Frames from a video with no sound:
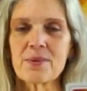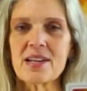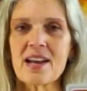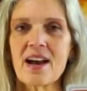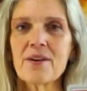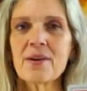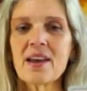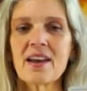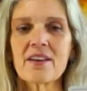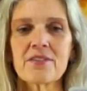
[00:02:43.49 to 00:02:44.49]
we now
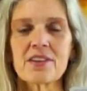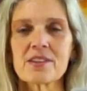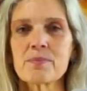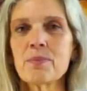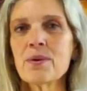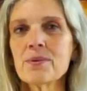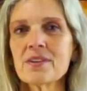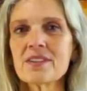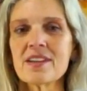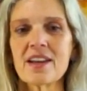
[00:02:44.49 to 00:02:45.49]
have this
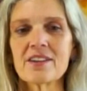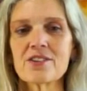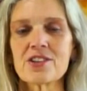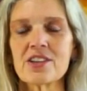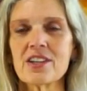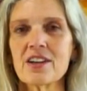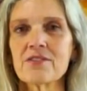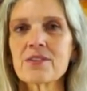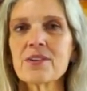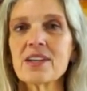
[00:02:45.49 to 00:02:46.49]
potent energy
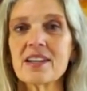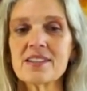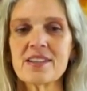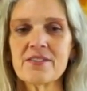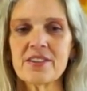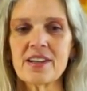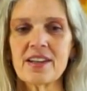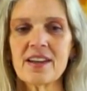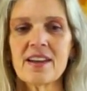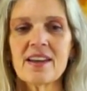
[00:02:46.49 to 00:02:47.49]
of
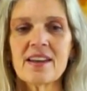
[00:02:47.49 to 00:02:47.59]
creativity.